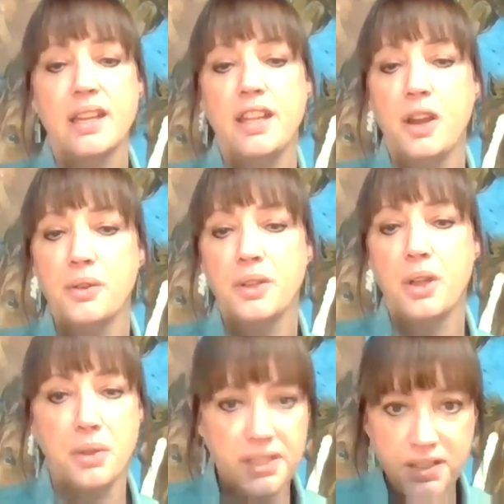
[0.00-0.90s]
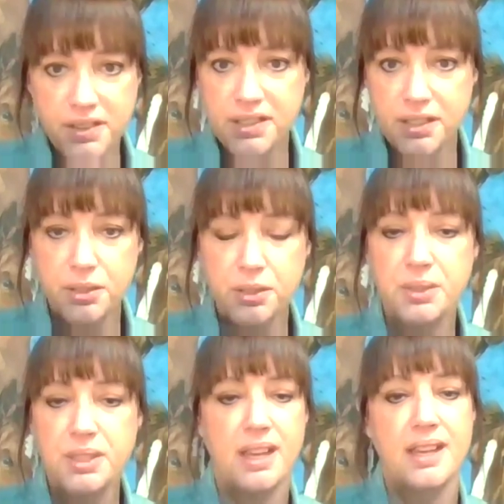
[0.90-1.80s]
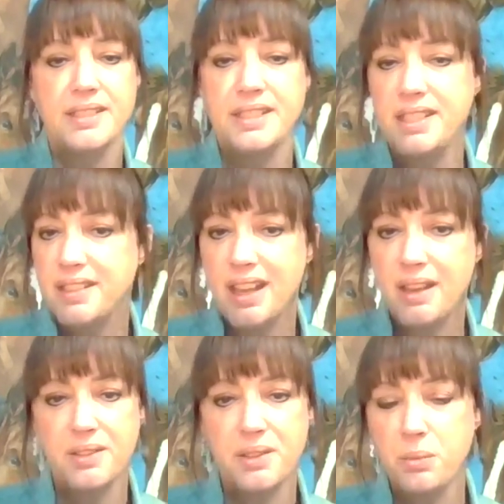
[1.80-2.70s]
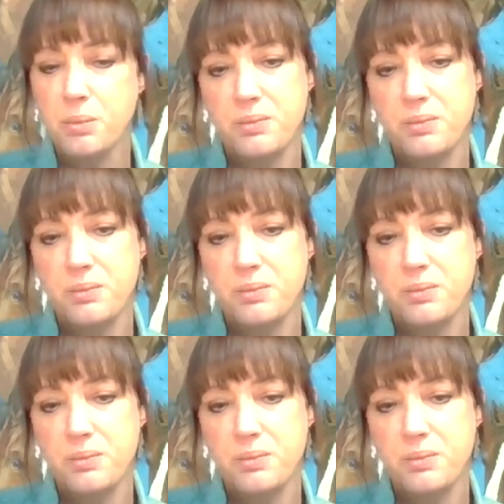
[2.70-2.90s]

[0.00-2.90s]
you know, going to the zoo, uh, seeing the, the,